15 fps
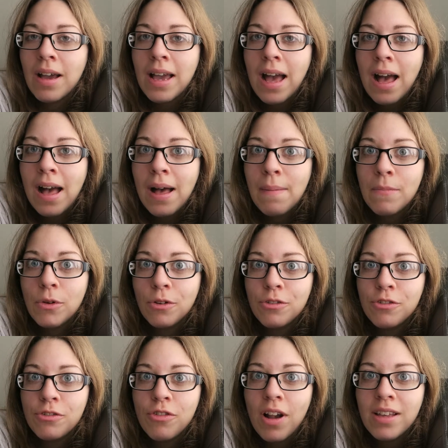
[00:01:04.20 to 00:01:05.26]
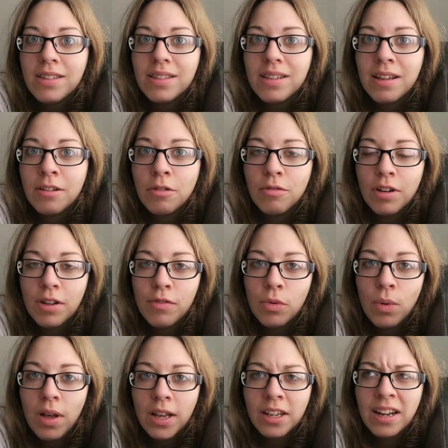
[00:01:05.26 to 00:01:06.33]
I am not dressed and not ready for
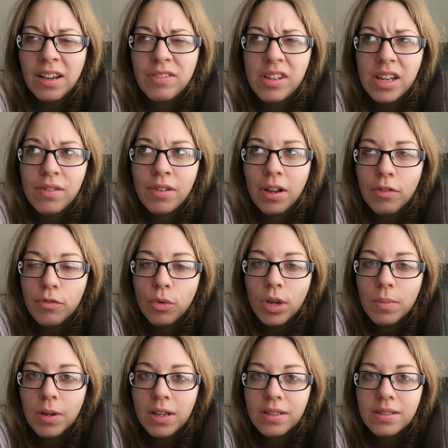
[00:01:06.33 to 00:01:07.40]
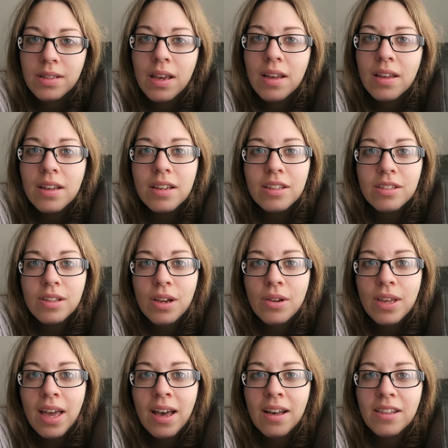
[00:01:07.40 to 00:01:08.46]
work and I have to leave in like 40 minutes. So
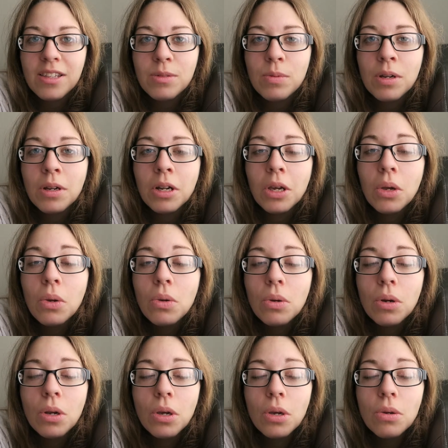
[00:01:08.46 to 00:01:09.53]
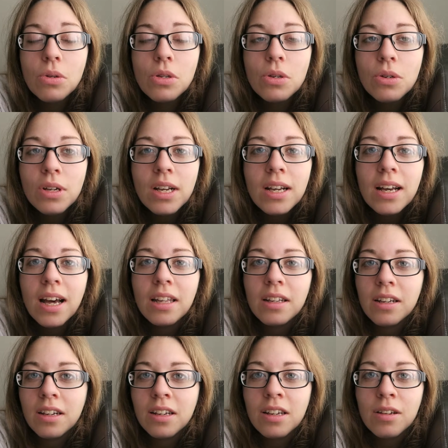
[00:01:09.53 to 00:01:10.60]
yeah, that's what I'm gonna go do, and
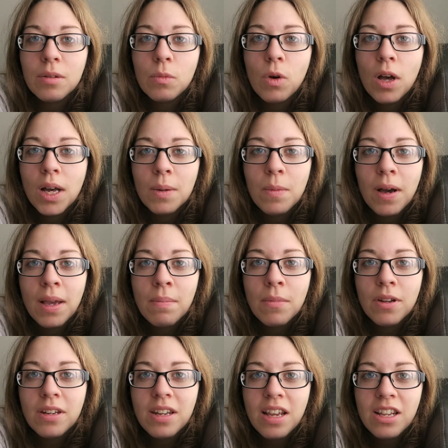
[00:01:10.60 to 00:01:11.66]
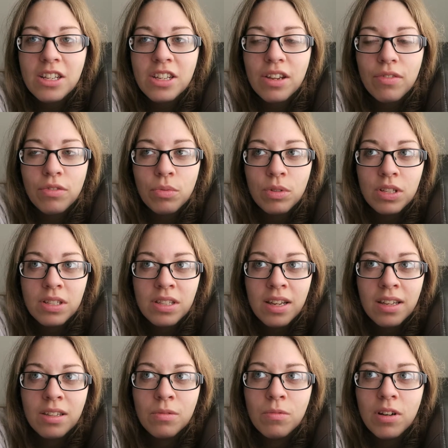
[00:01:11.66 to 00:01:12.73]
then I'm gonna work my Monday shift, which is
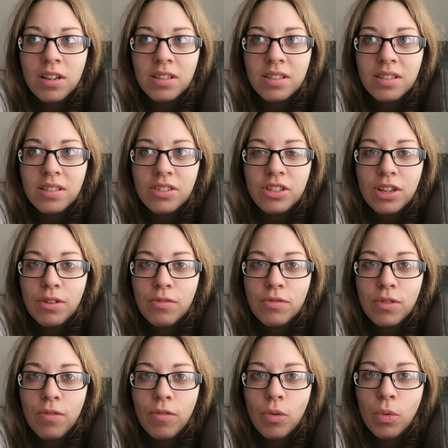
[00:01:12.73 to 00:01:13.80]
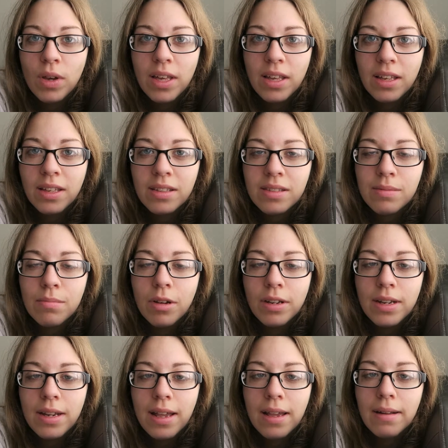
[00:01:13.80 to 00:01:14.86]
like the worst shift of the week. It's
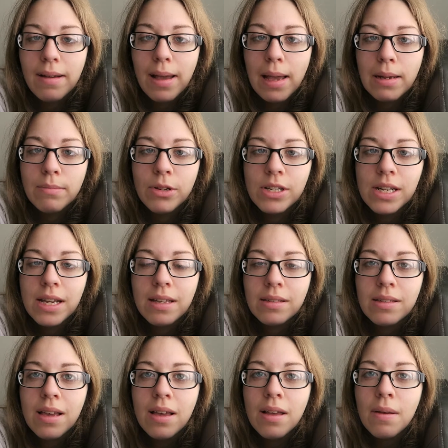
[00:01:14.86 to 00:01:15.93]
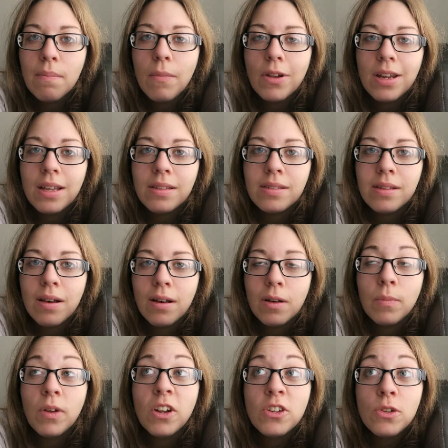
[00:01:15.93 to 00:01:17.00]
Monday and I hate Mondays. Mondays
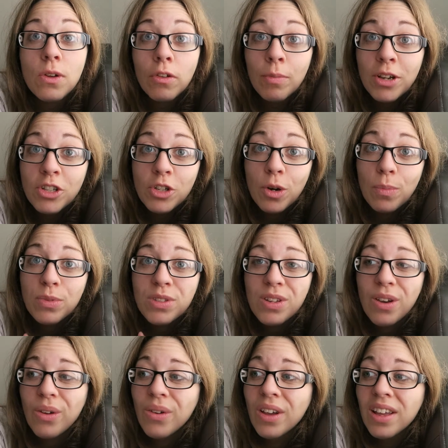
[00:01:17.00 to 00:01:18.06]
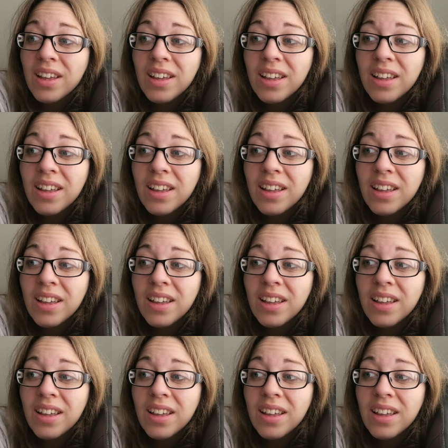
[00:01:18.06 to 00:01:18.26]
suck, but I do love my job, so